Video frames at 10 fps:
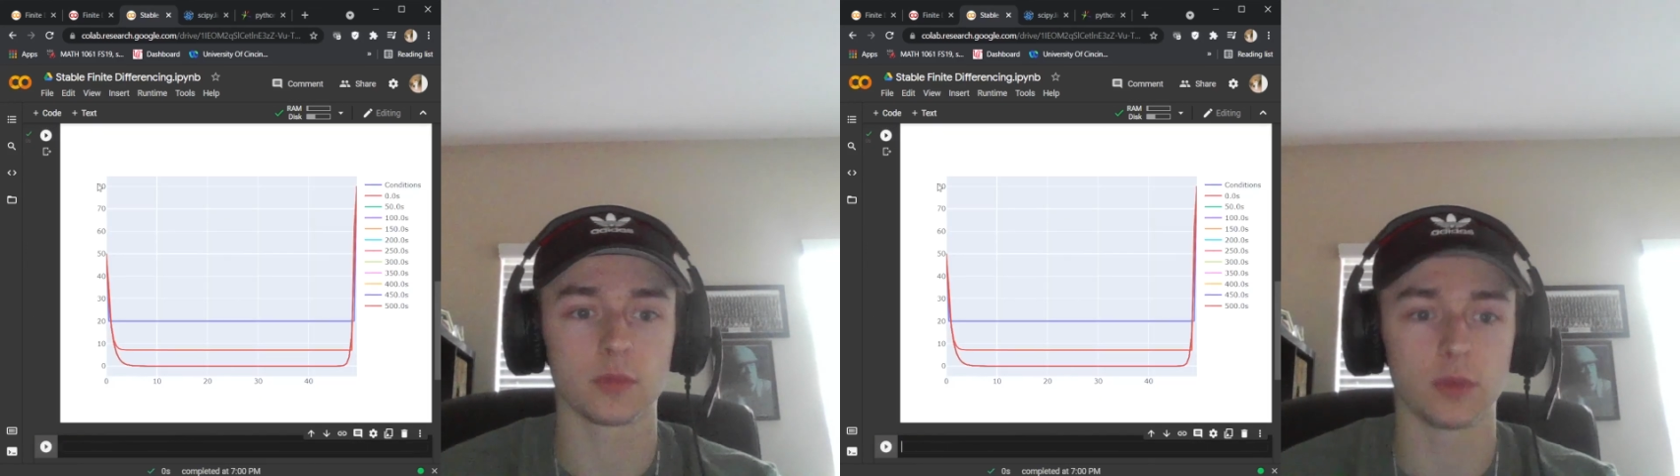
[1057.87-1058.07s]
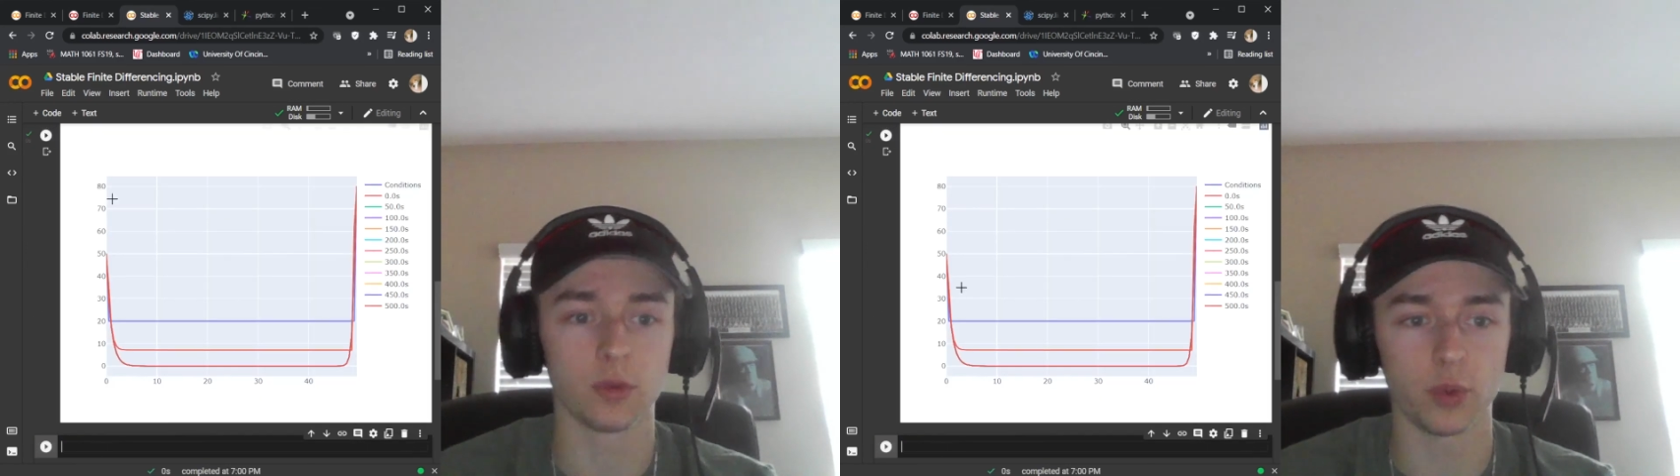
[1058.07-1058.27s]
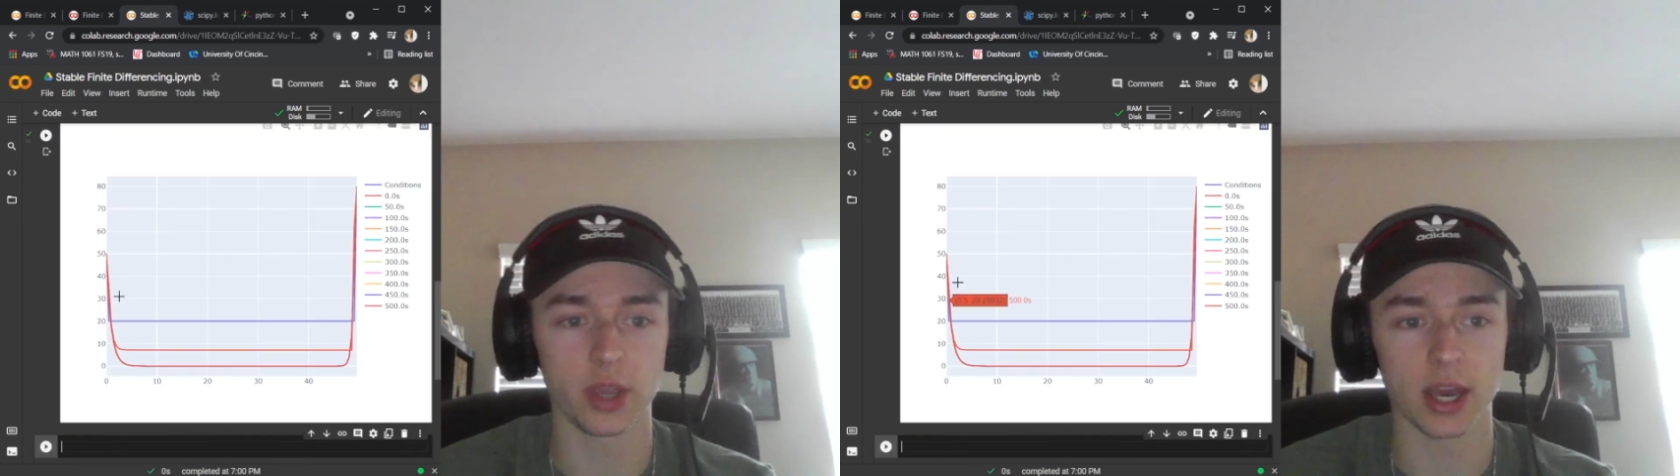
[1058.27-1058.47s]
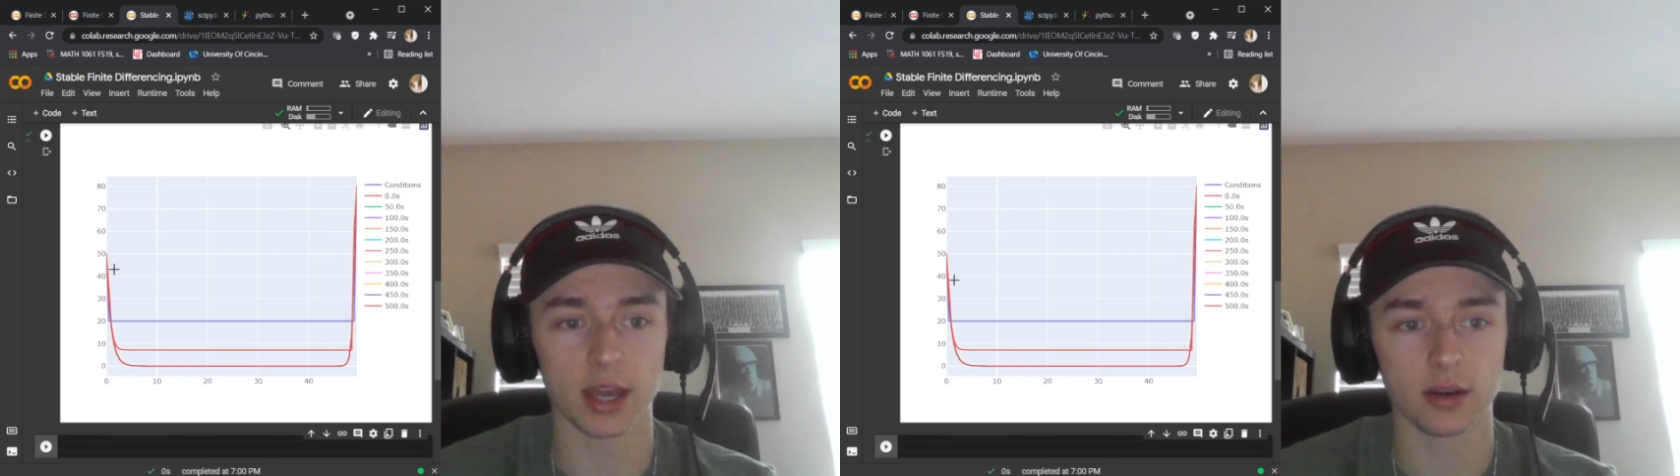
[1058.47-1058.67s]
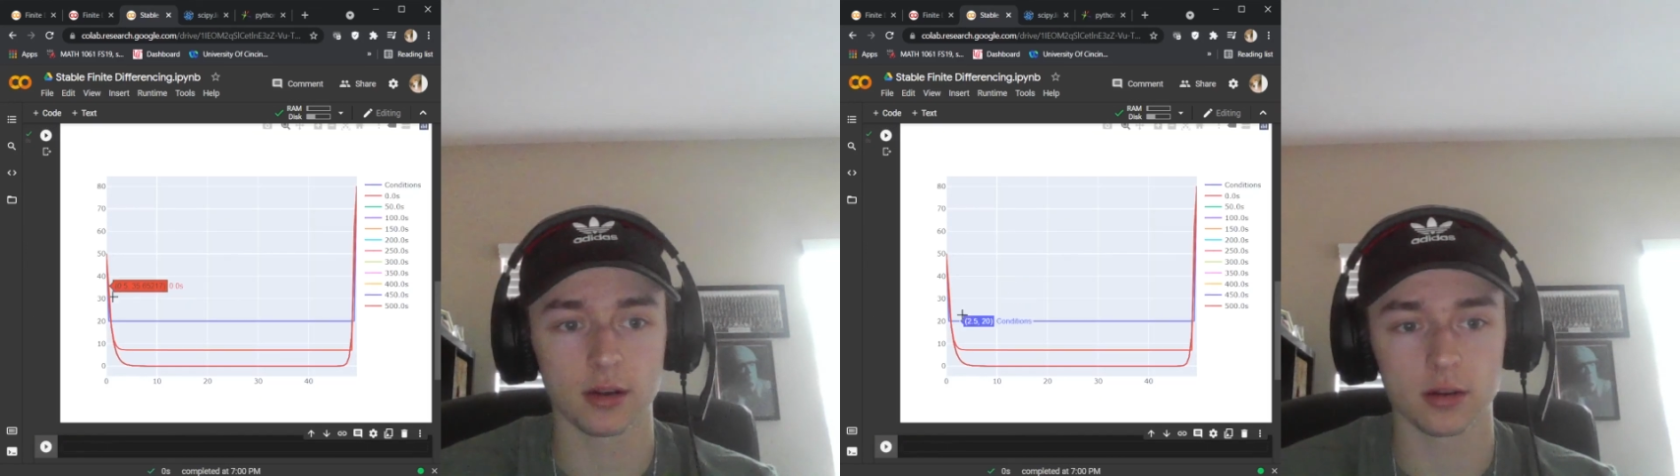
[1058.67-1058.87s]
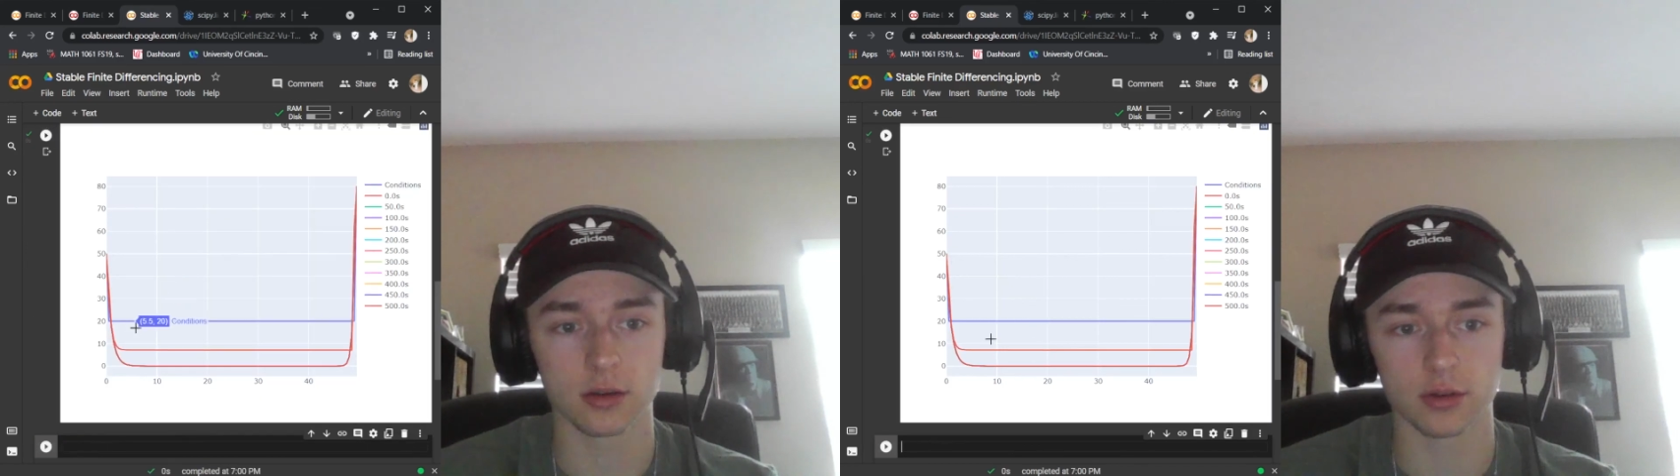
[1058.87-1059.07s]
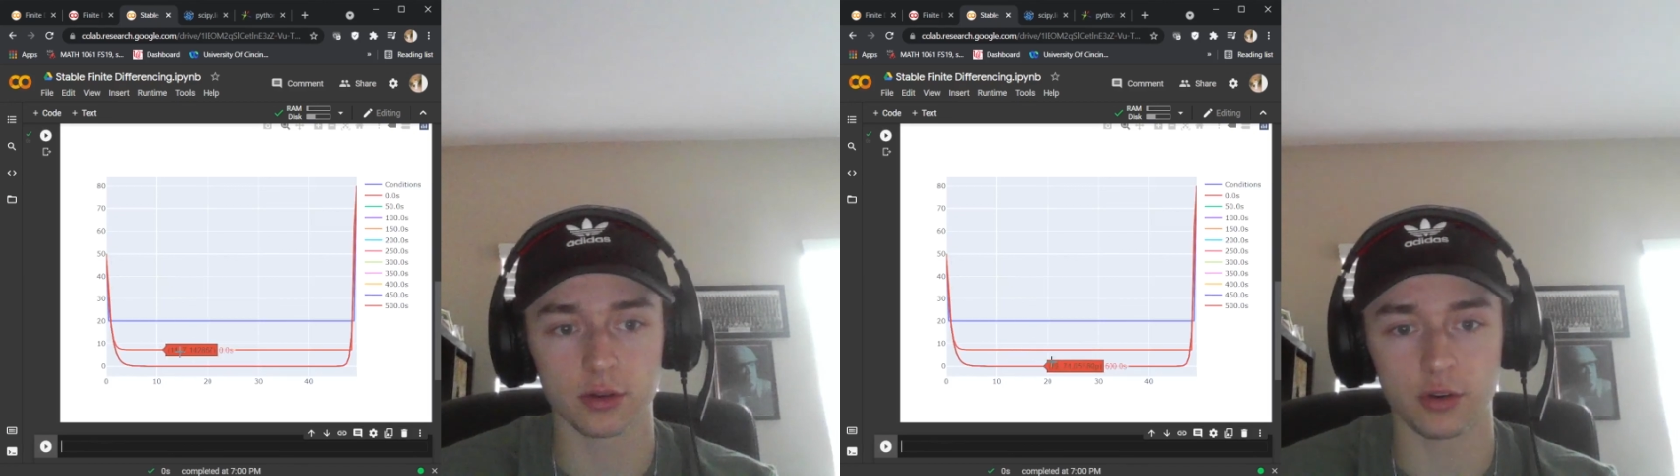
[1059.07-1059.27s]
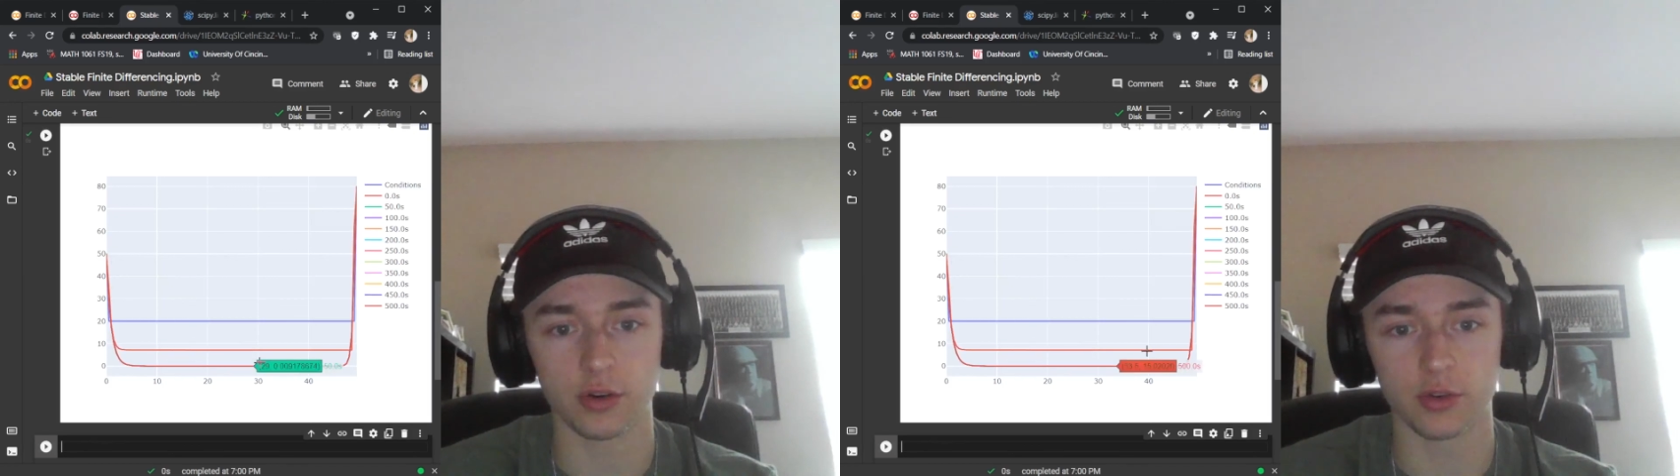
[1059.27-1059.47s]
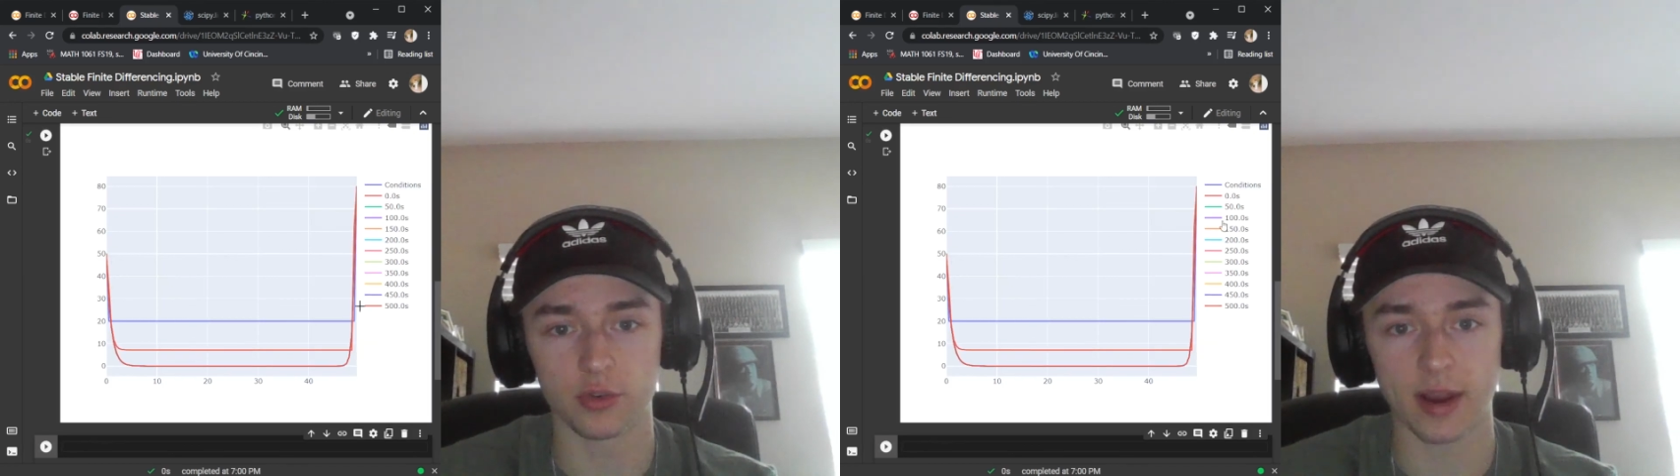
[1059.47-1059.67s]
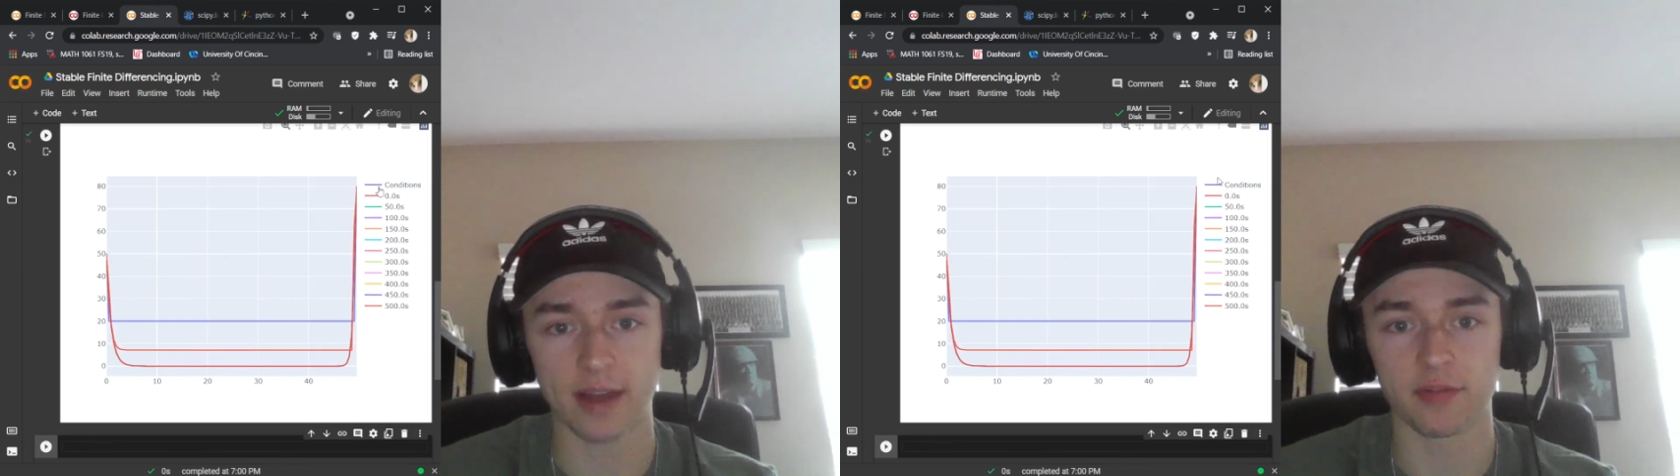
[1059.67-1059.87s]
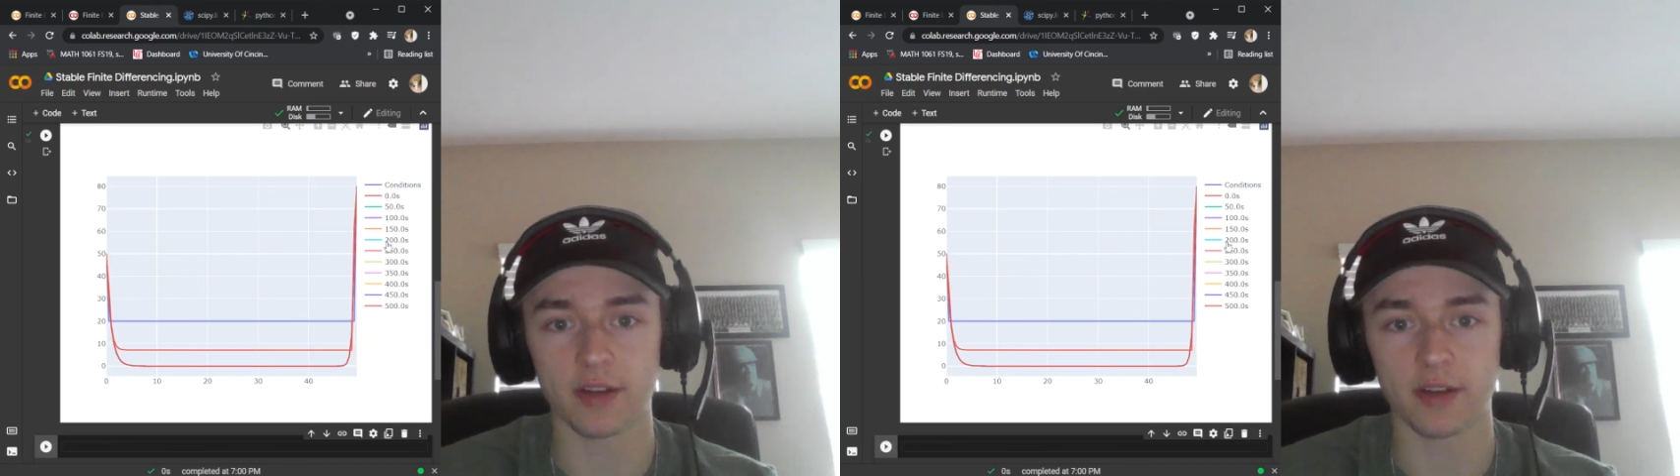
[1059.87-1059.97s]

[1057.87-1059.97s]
we get graph